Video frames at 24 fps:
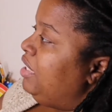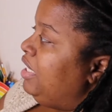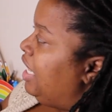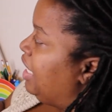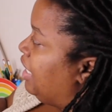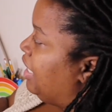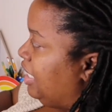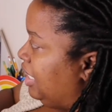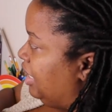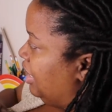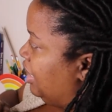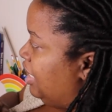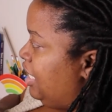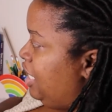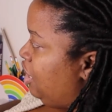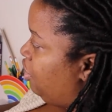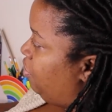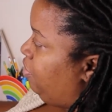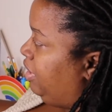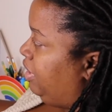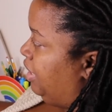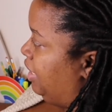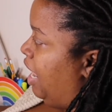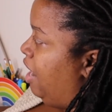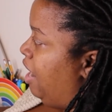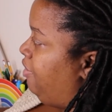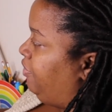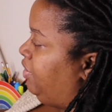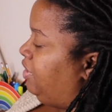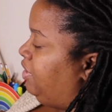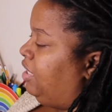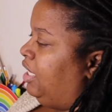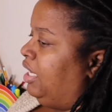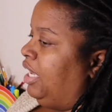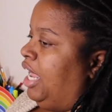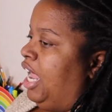literally
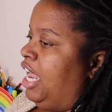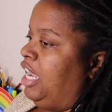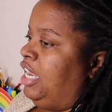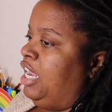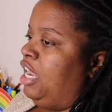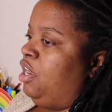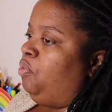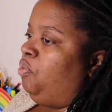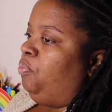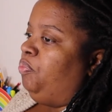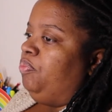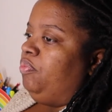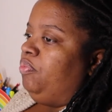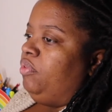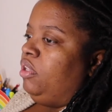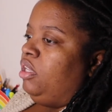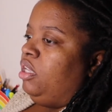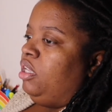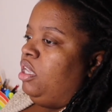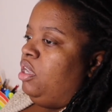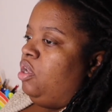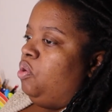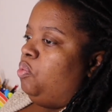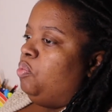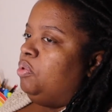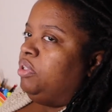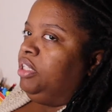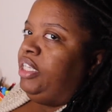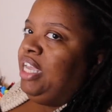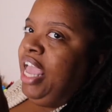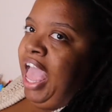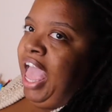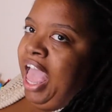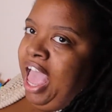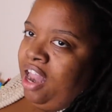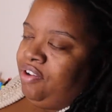everything. And then with
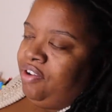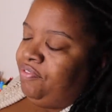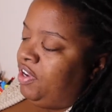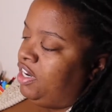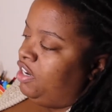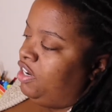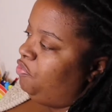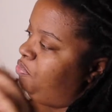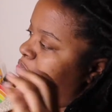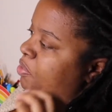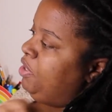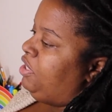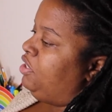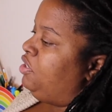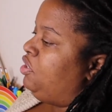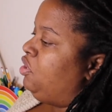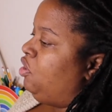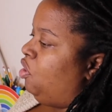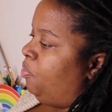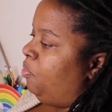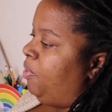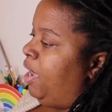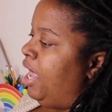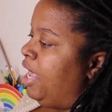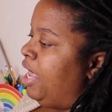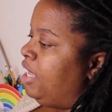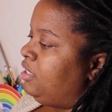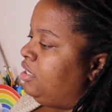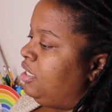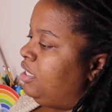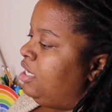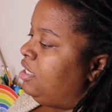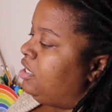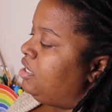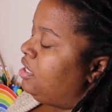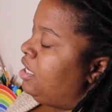the advent of
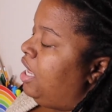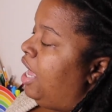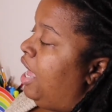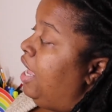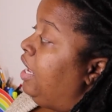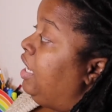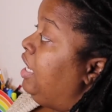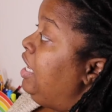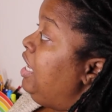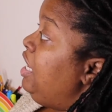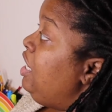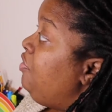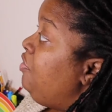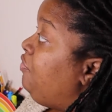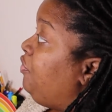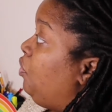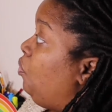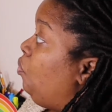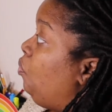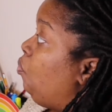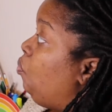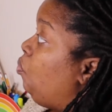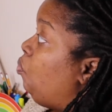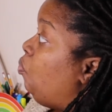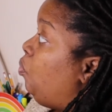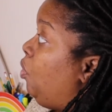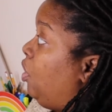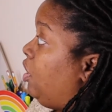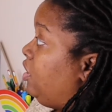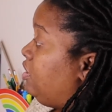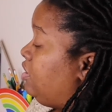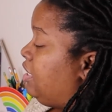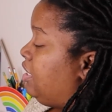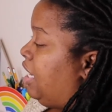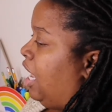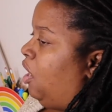PCOS, it's like even
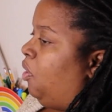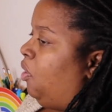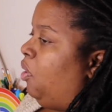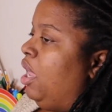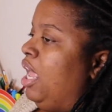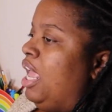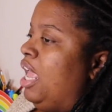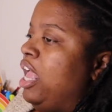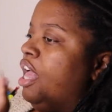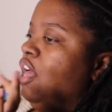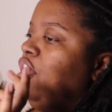worse now.